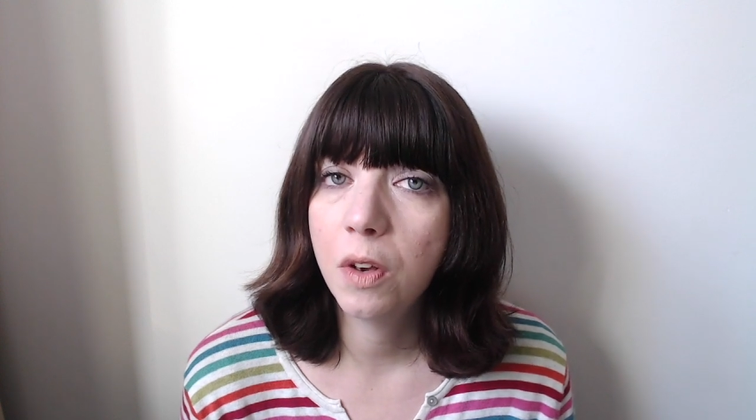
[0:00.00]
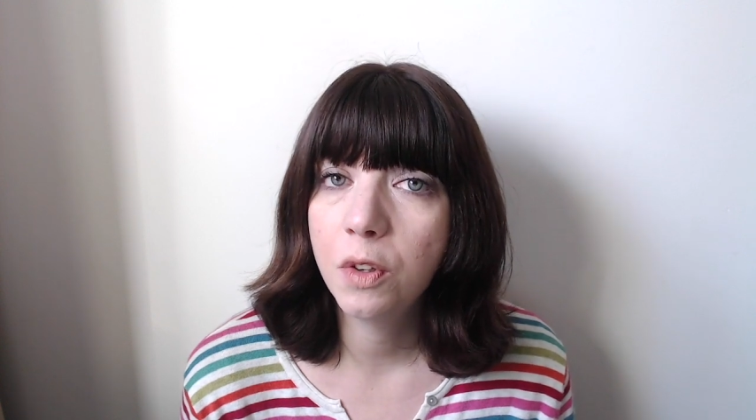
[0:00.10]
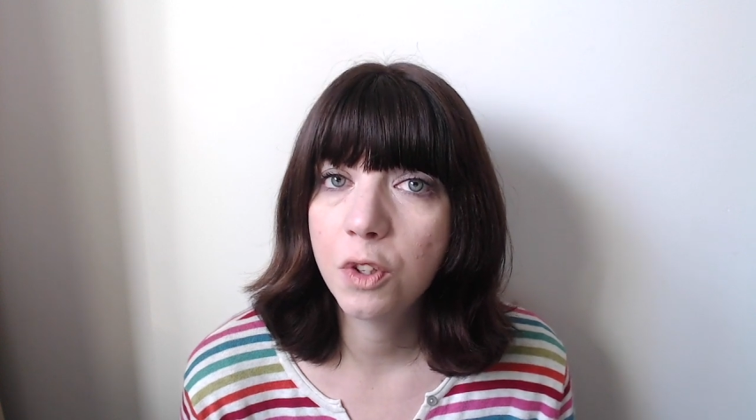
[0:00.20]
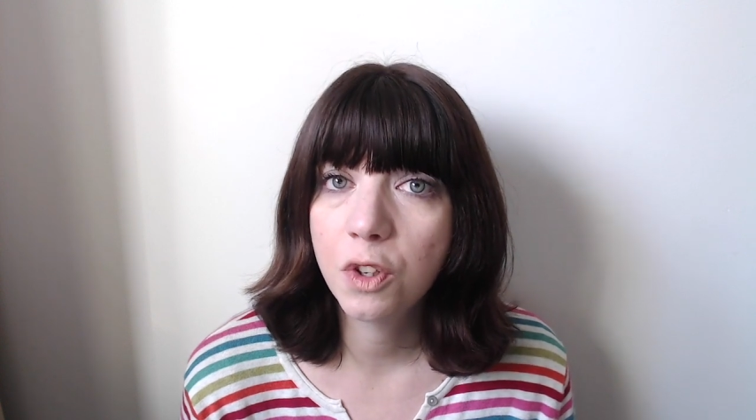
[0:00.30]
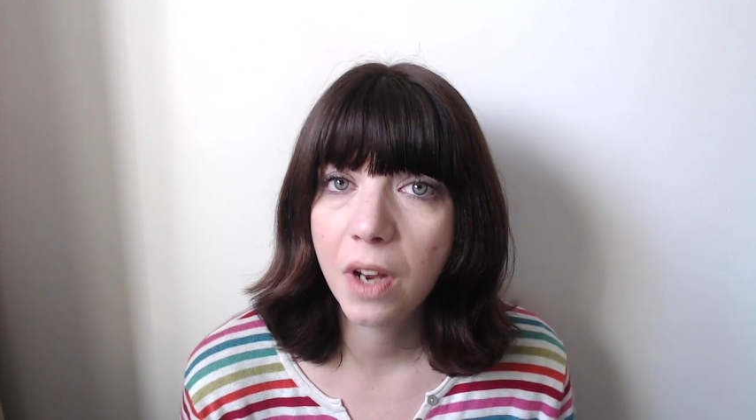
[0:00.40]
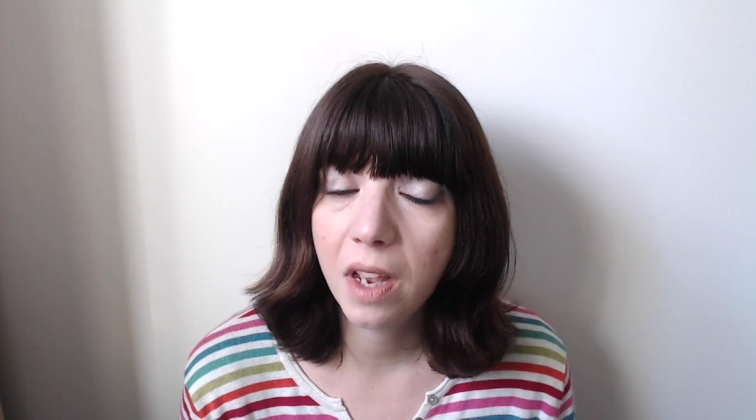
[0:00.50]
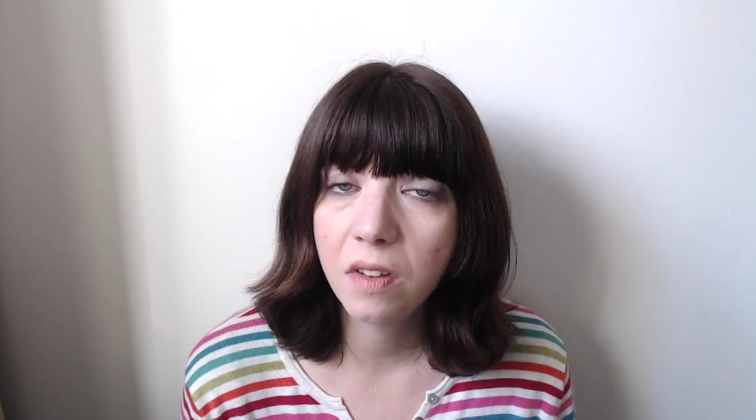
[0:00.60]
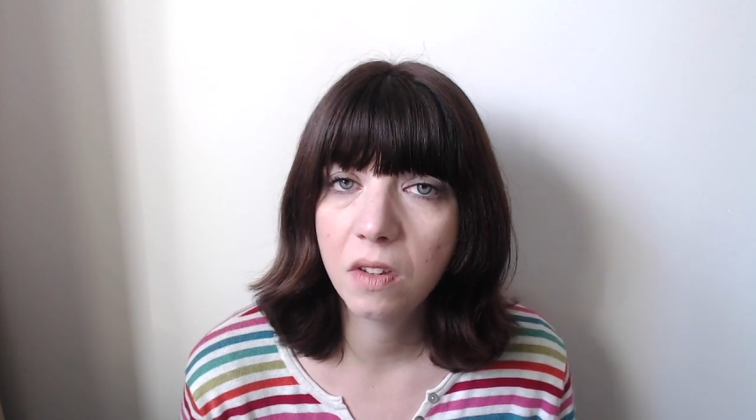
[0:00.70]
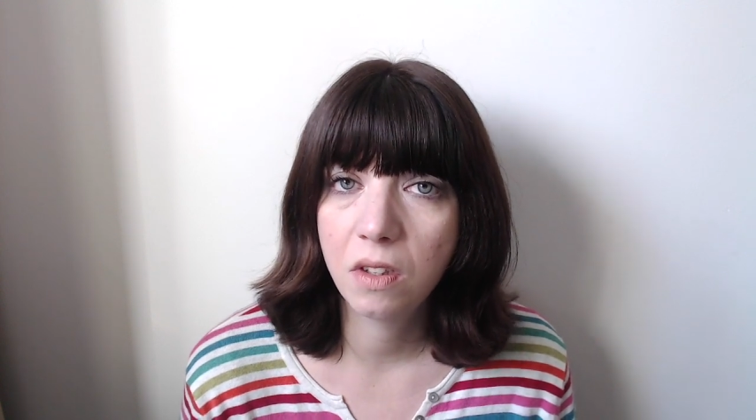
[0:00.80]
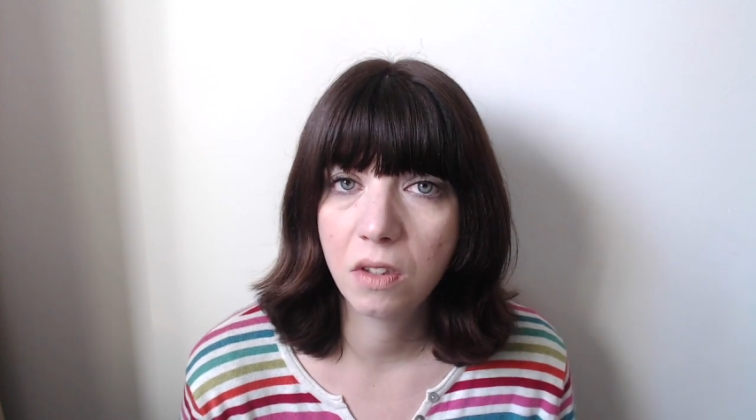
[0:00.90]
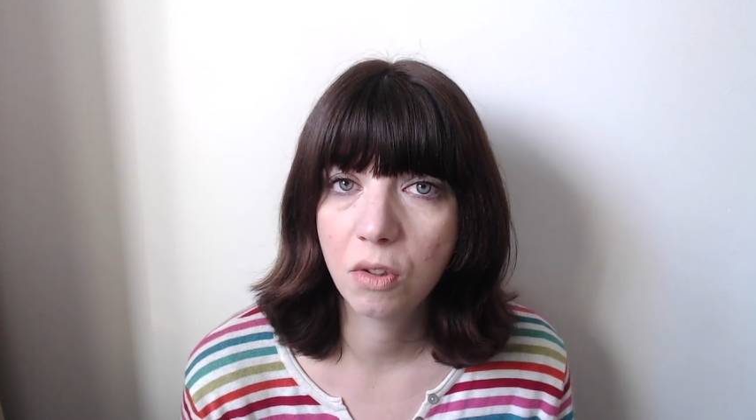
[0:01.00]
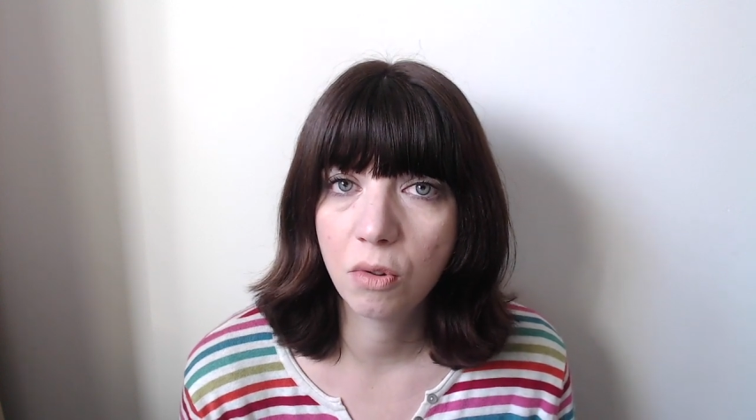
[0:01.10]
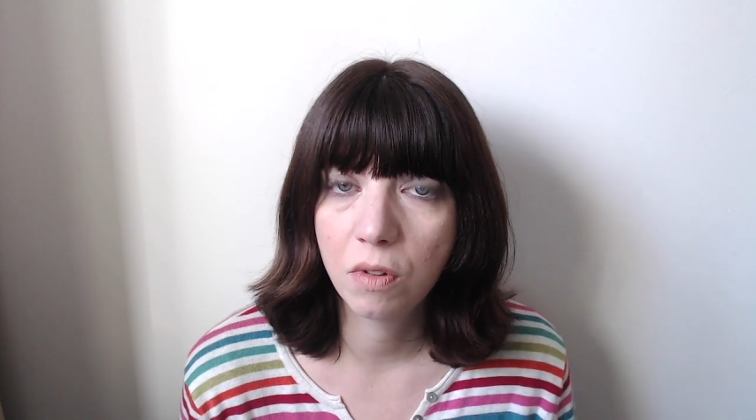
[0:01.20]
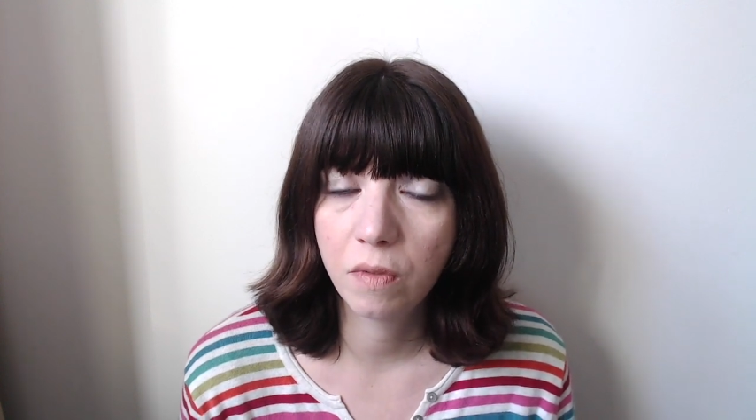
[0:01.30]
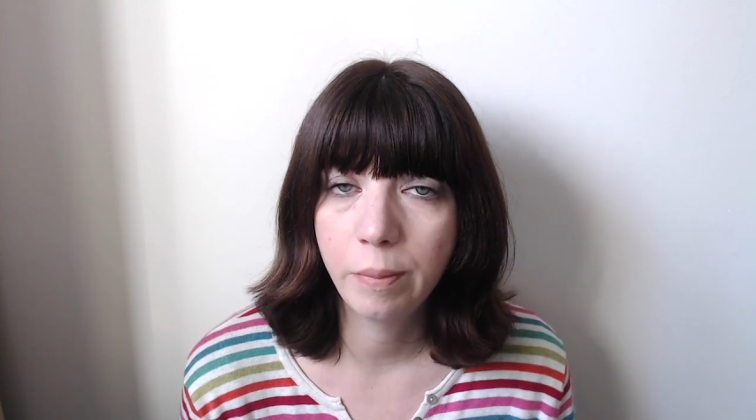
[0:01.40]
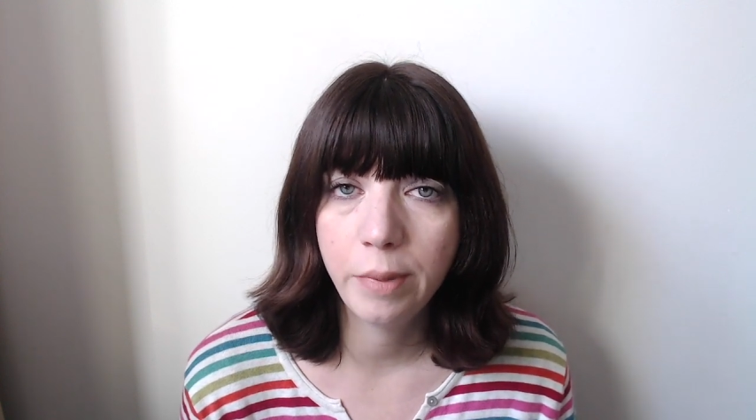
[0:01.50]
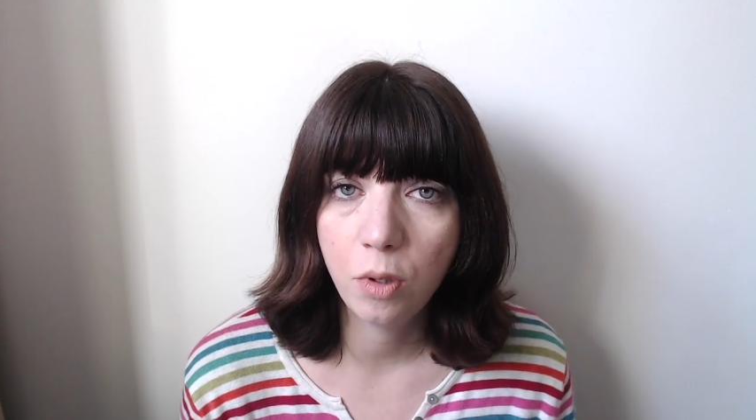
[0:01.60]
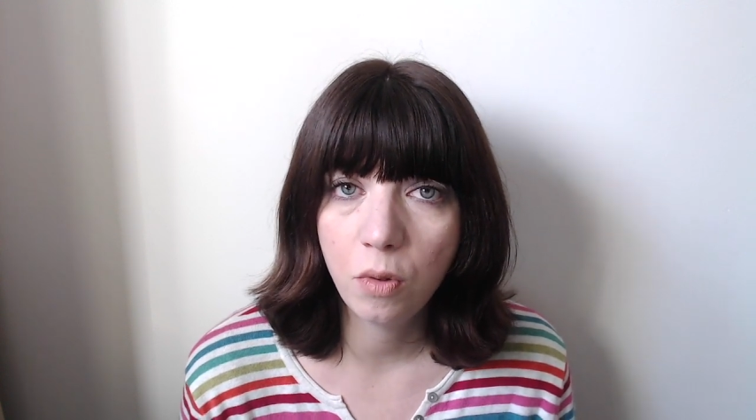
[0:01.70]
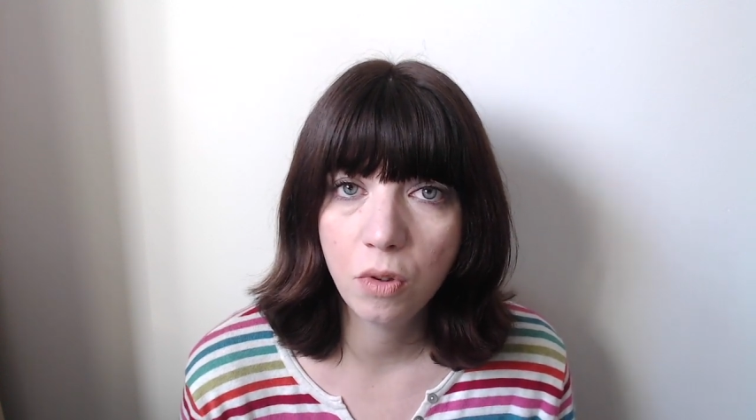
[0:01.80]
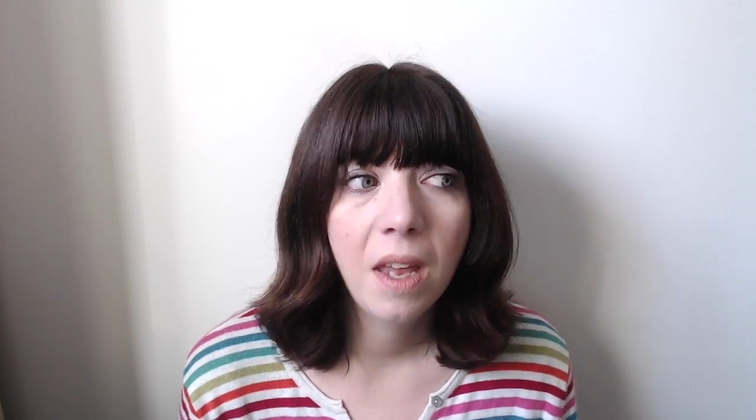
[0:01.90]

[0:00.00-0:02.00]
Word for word: understands this sort of abuse.